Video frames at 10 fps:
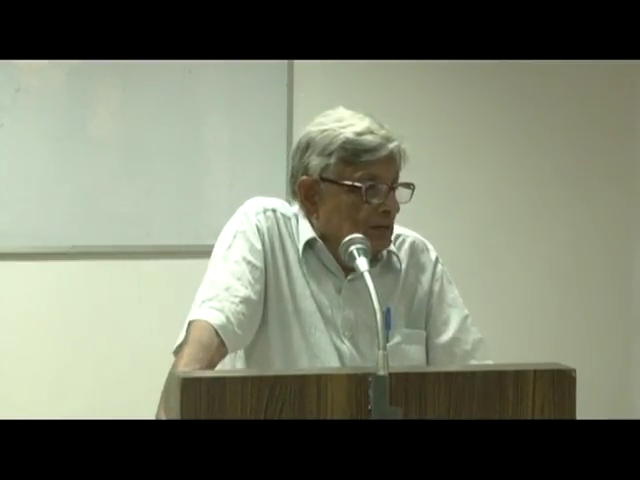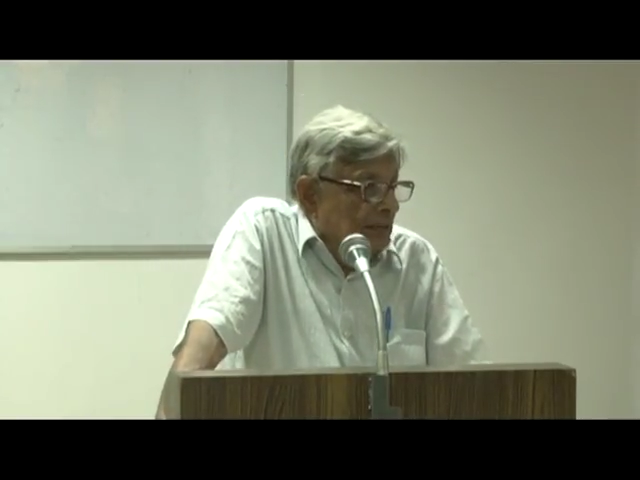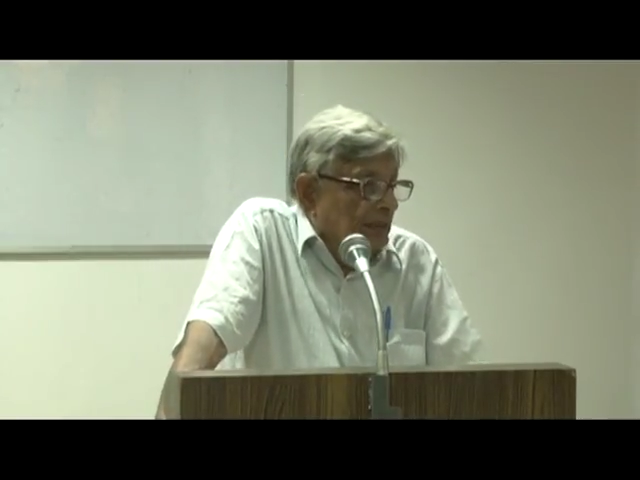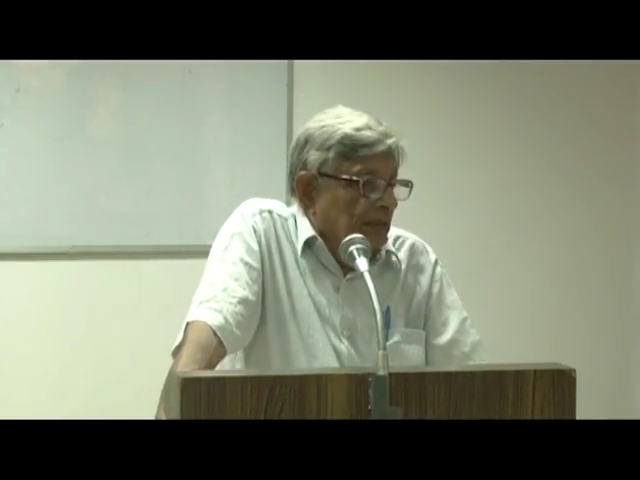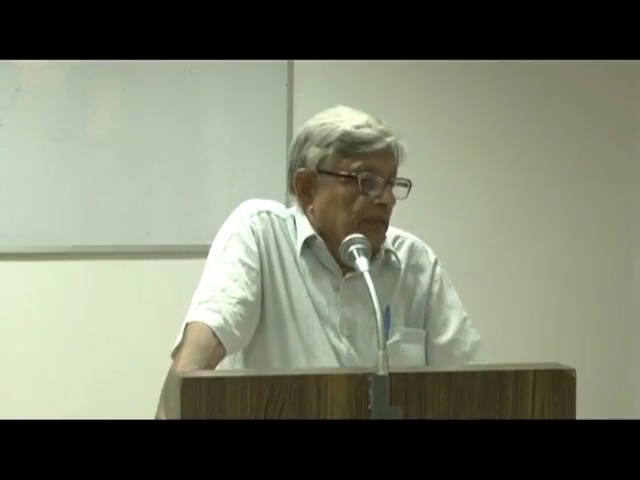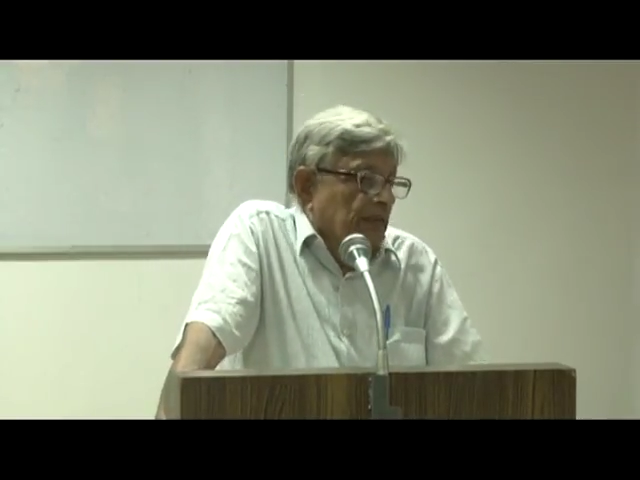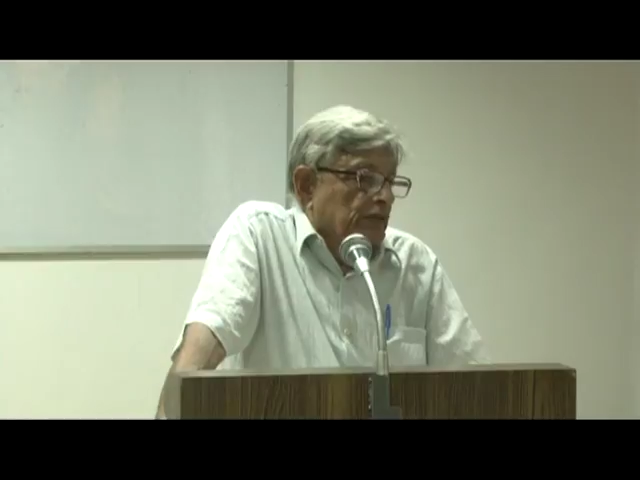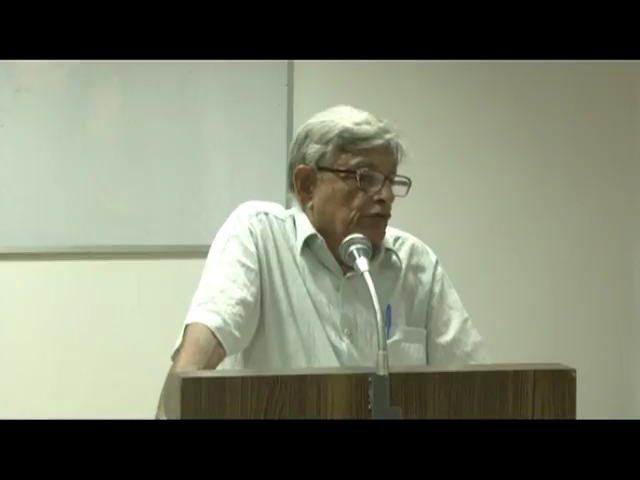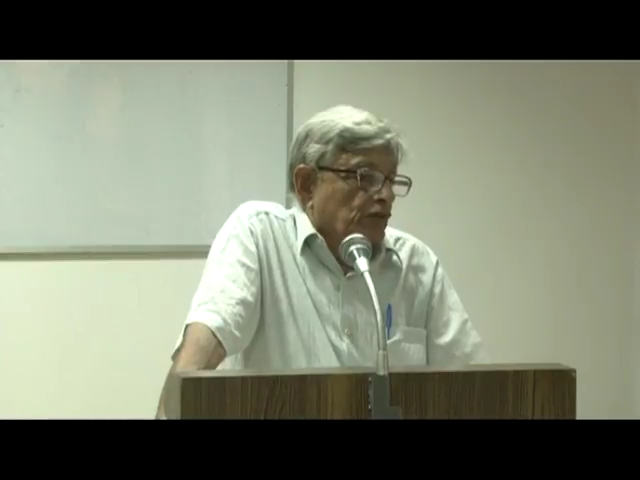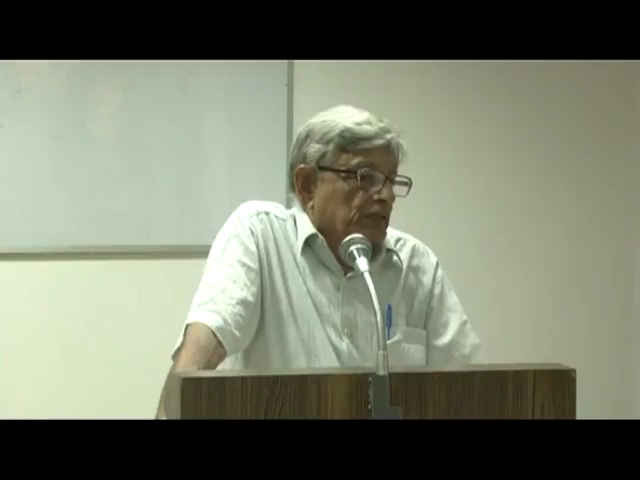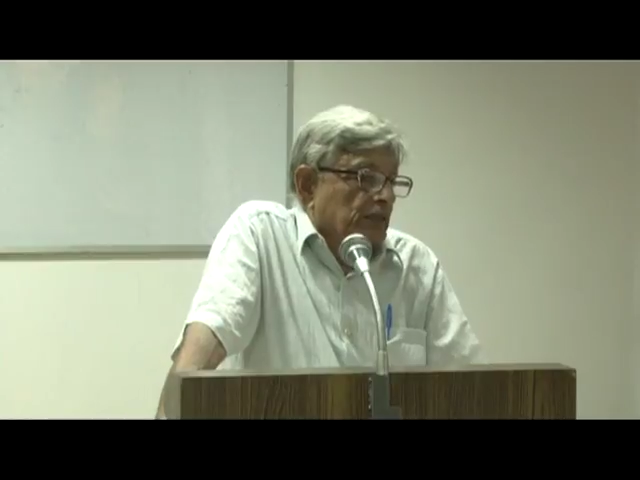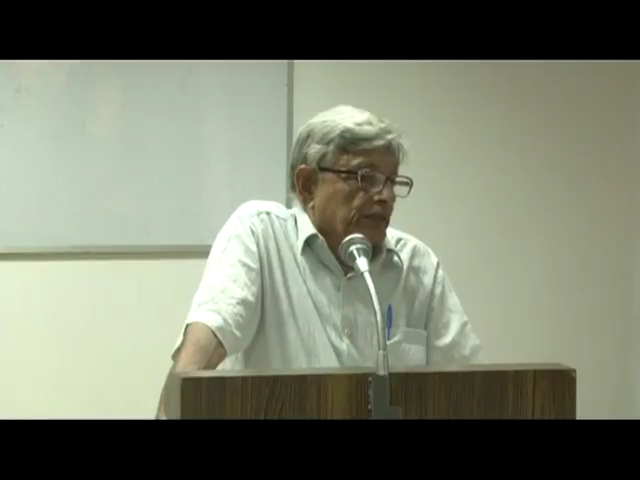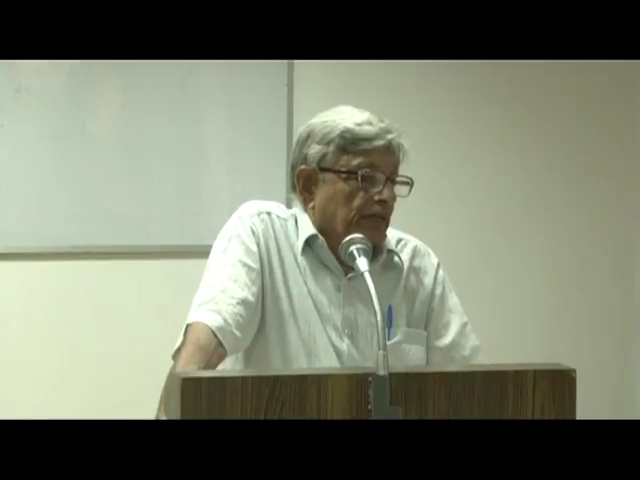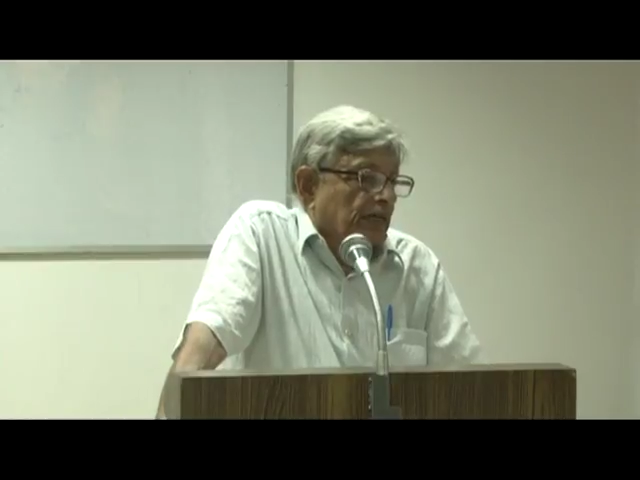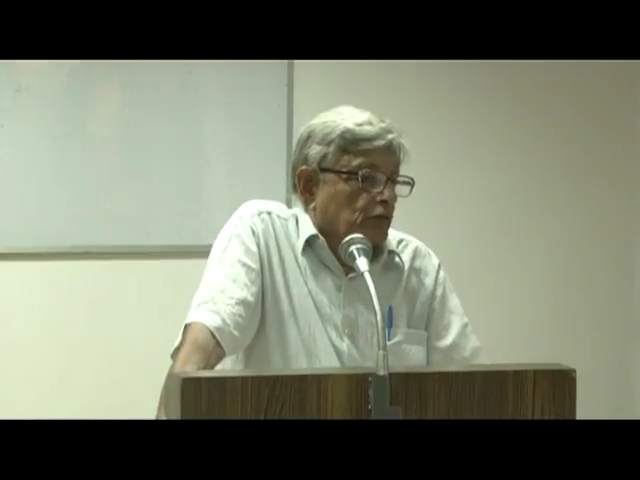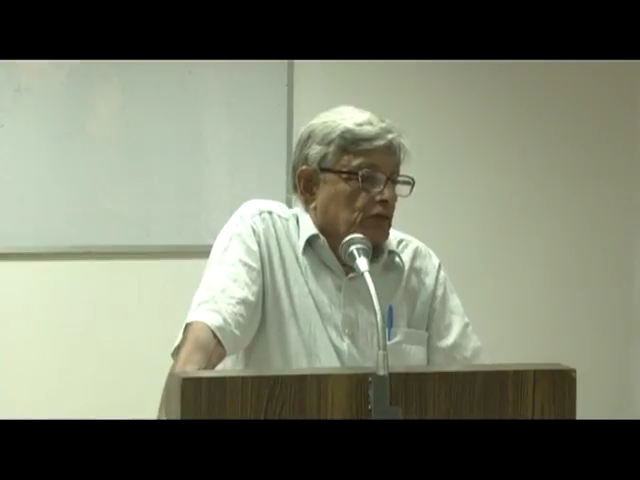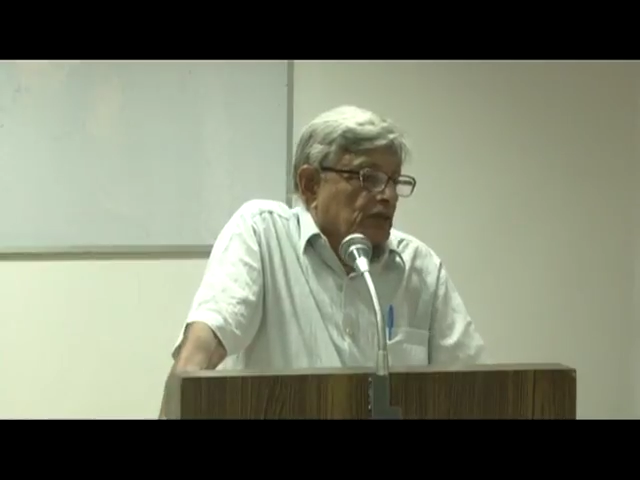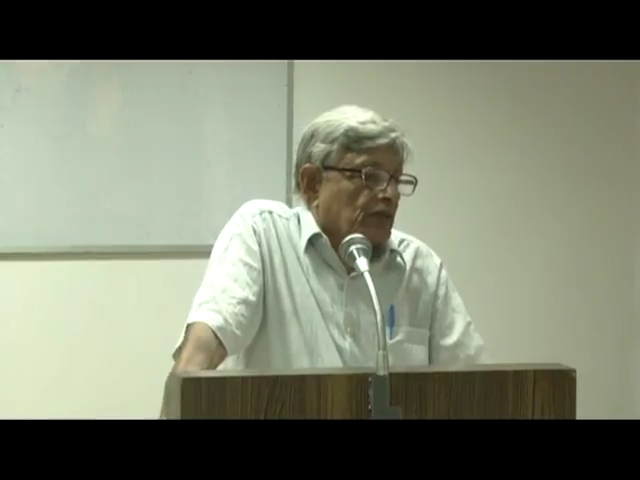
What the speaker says: saying that it was an attack on the